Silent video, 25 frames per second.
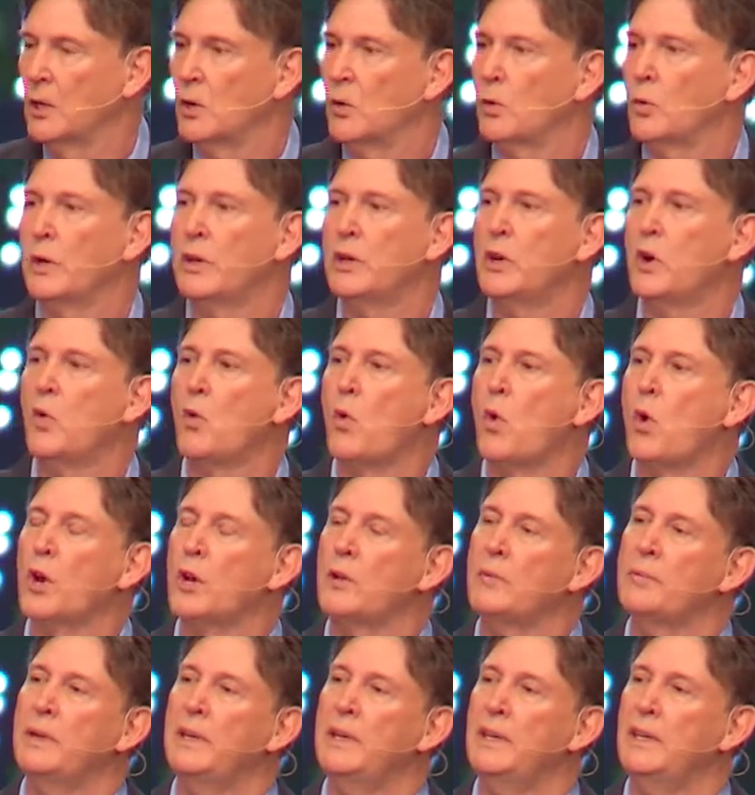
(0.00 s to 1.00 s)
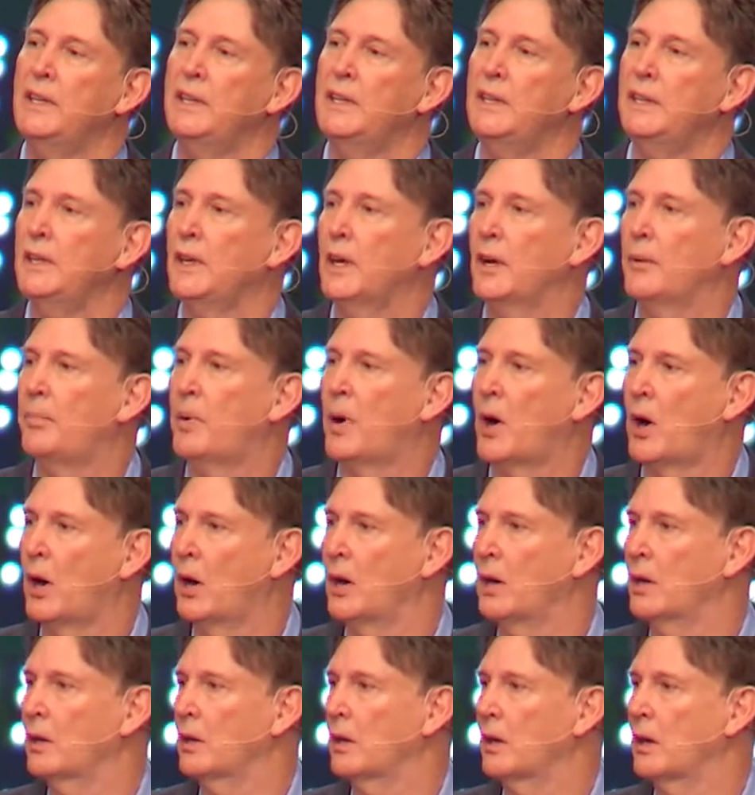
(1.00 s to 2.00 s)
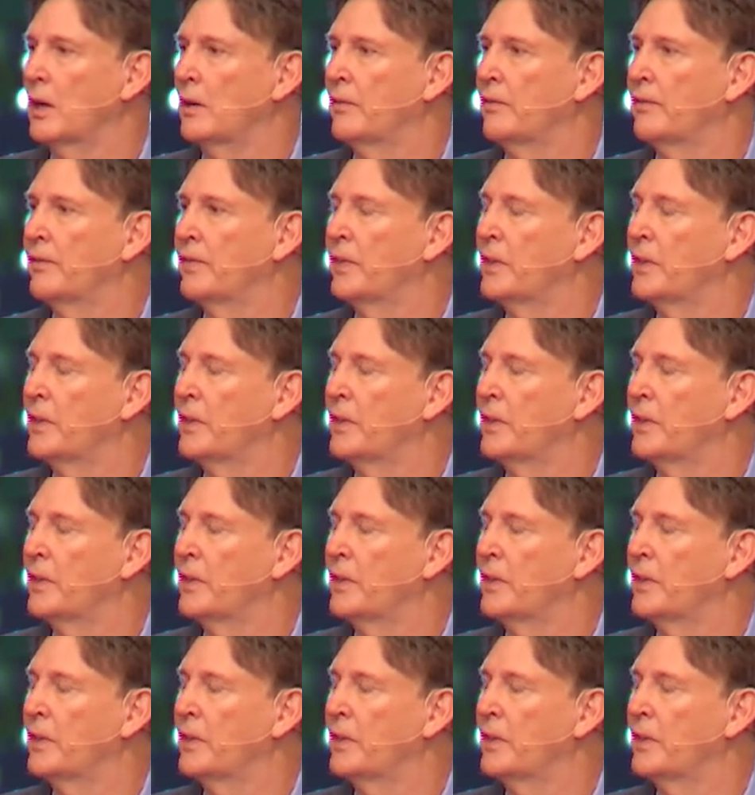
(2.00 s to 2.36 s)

We don't want to be a part of